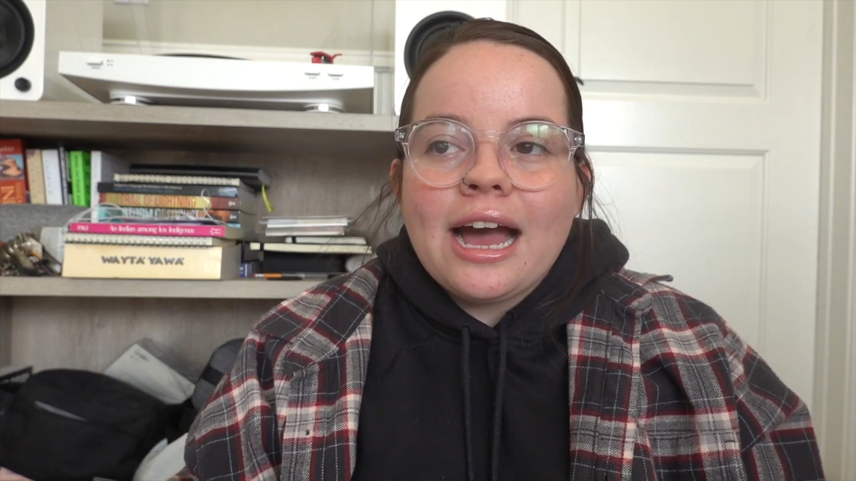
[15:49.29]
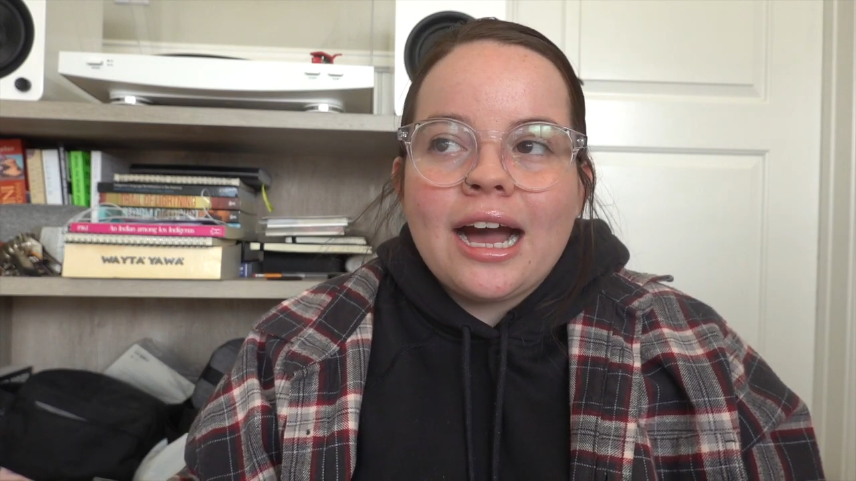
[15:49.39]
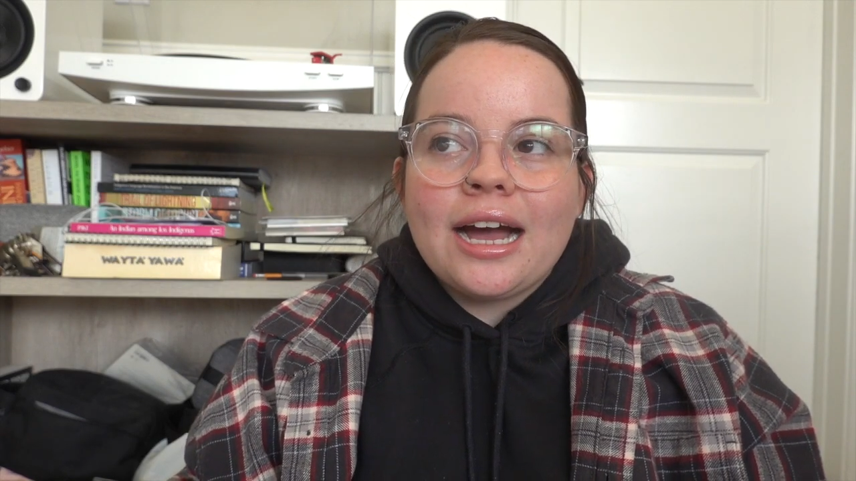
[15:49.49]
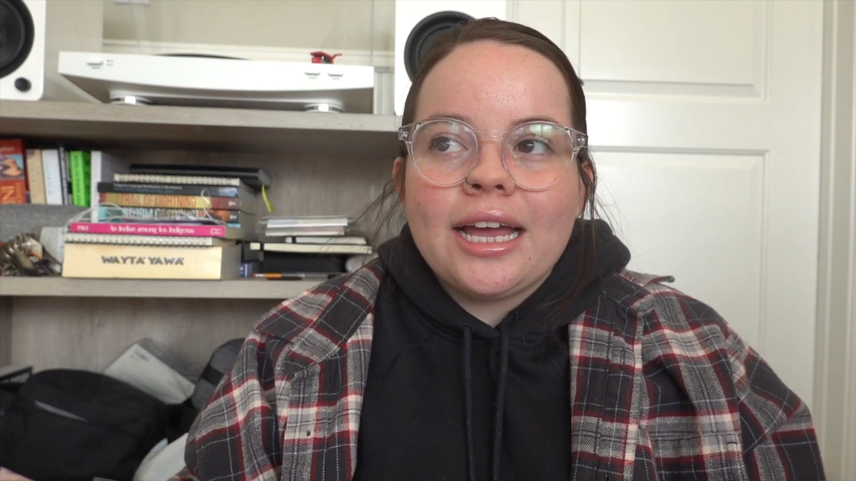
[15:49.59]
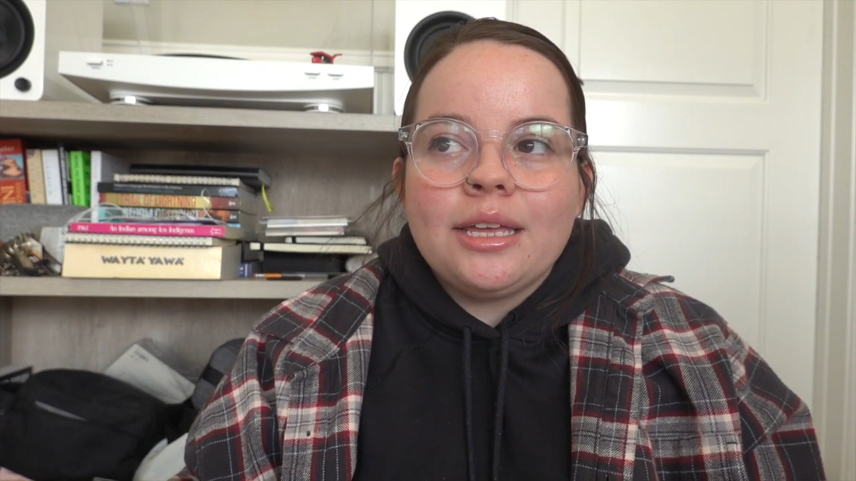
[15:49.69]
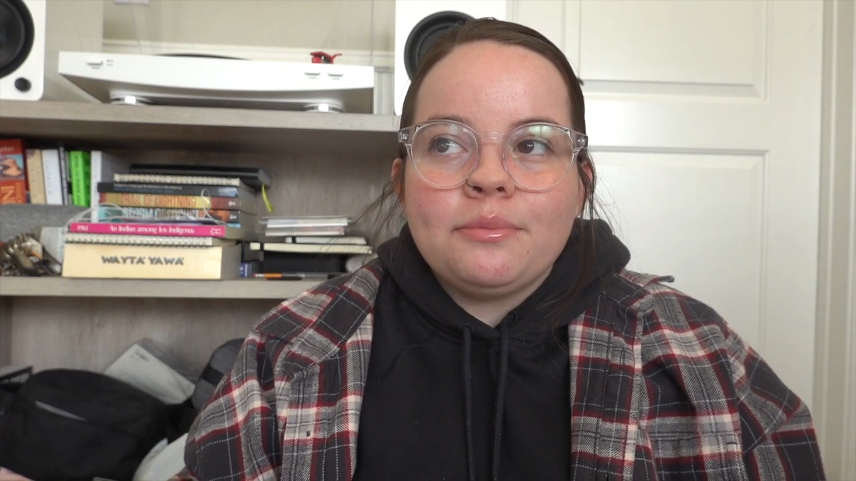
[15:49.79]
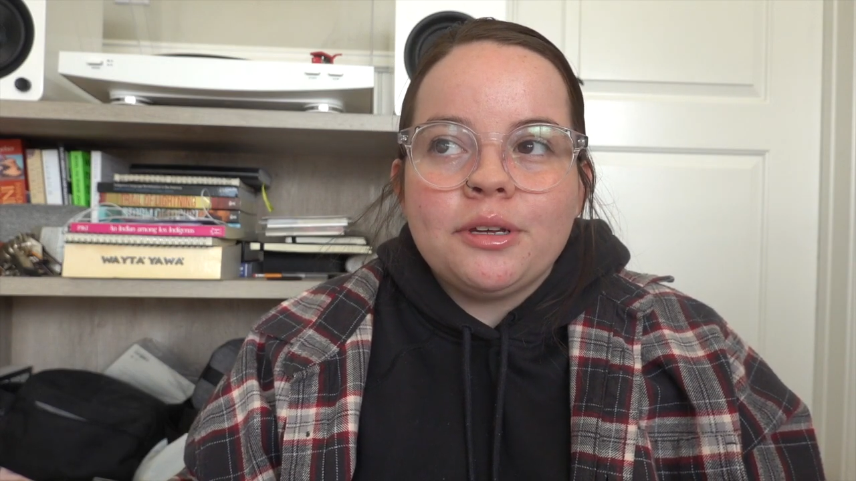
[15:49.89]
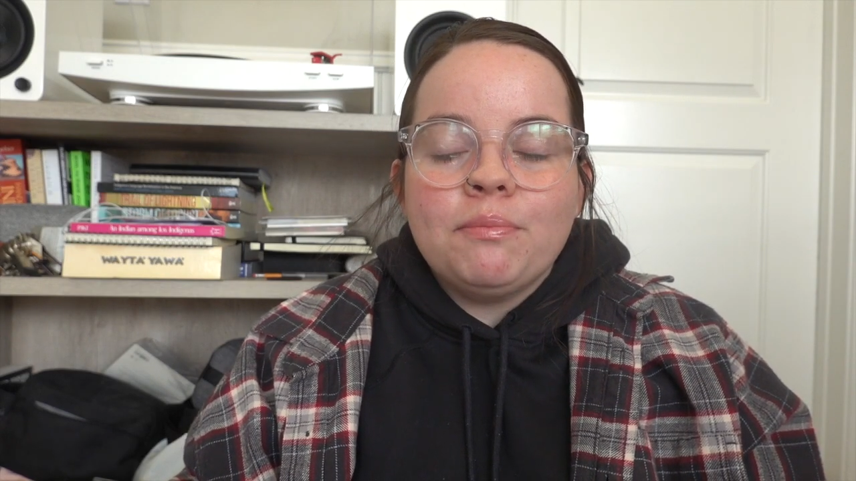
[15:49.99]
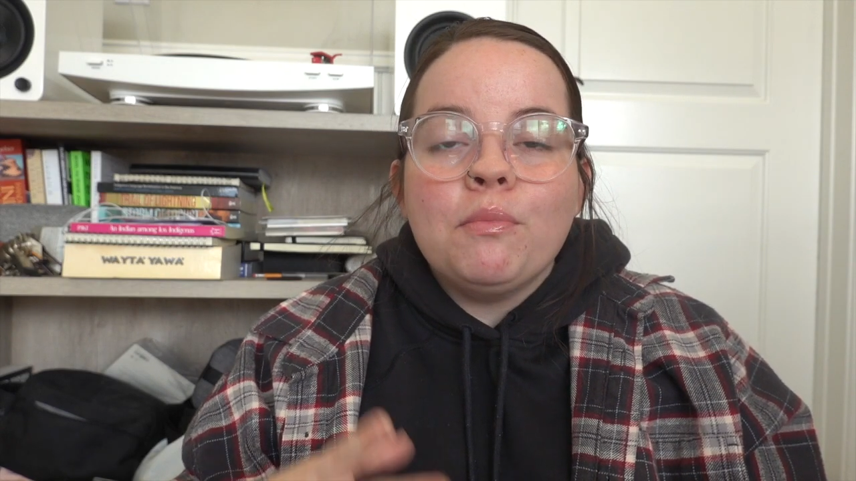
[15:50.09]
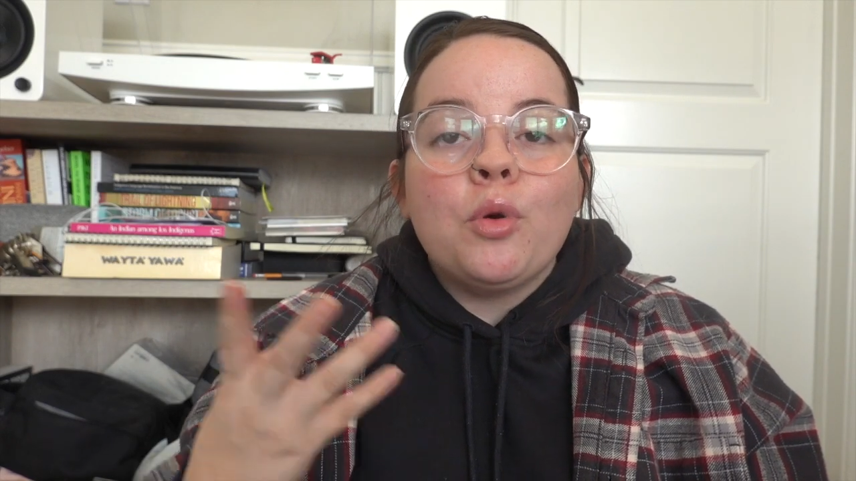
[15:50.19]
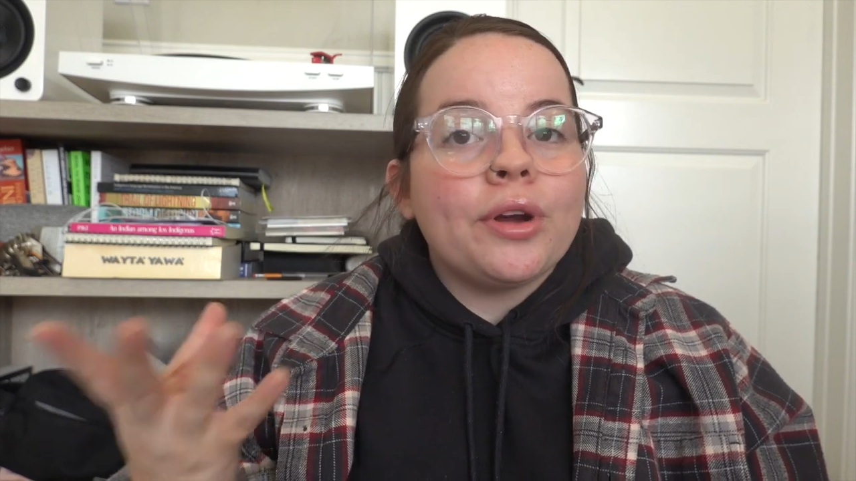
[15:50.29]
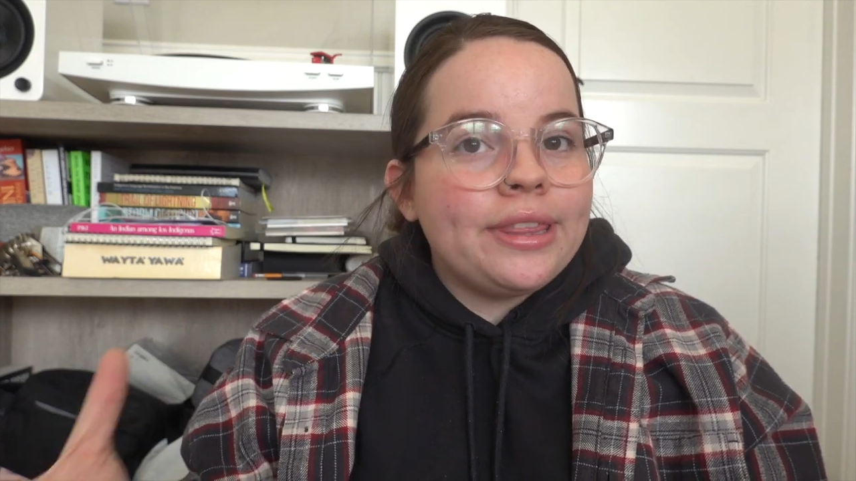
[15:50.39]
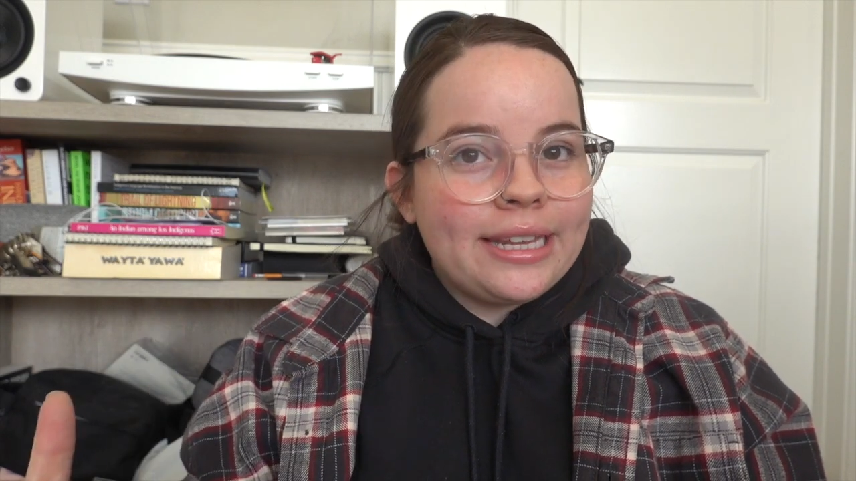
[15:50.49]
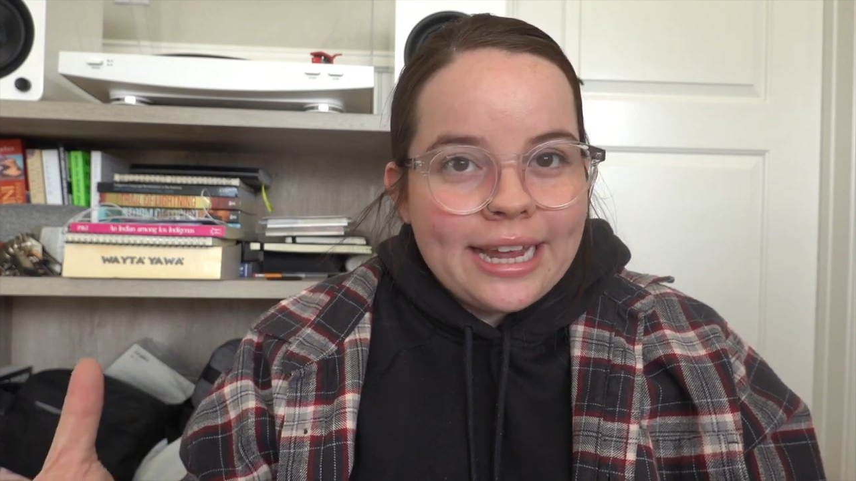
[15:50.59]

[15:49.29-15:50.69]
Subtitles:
I'm more than